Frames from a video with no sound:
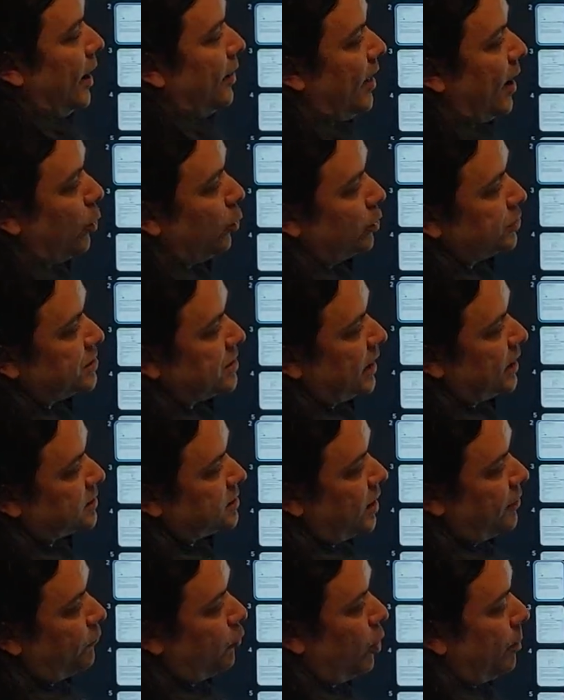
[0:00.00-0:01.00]
and that would set us
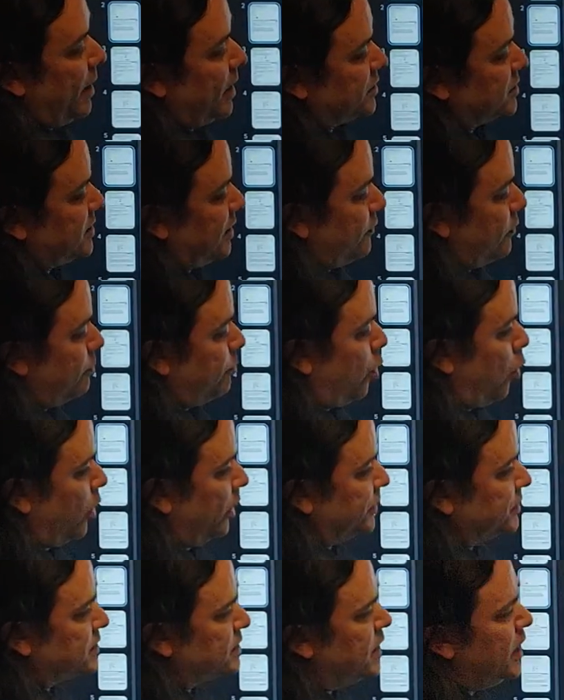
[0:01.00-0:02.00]
up for about 7
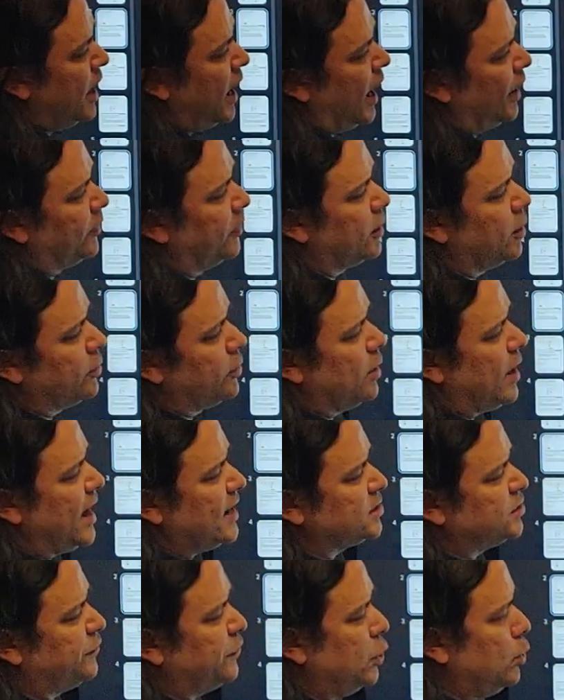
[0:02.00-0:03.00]
points. I think on the
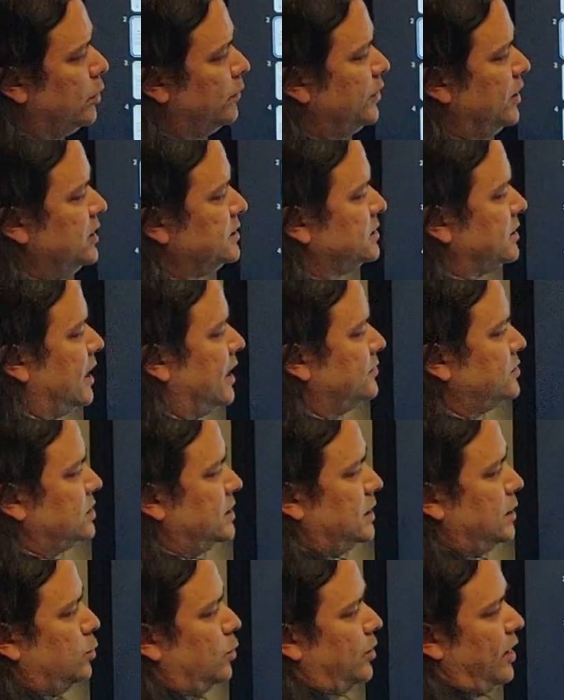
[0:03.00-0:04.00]
last few of these that I've
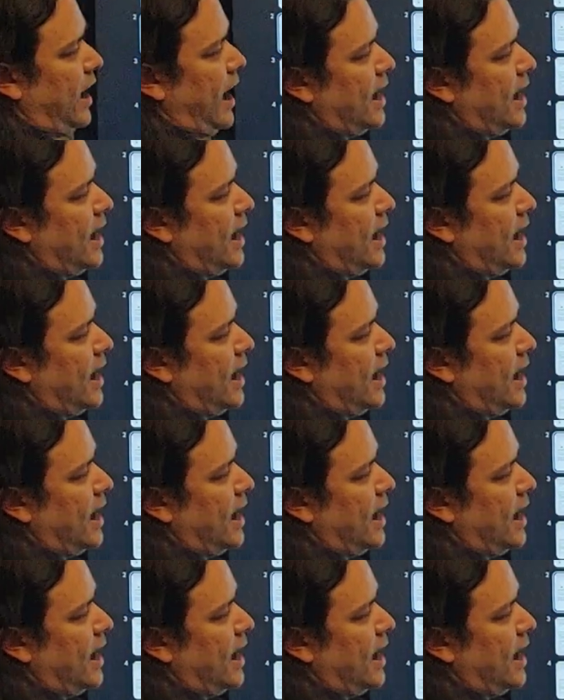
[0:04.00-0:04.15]
seen, when they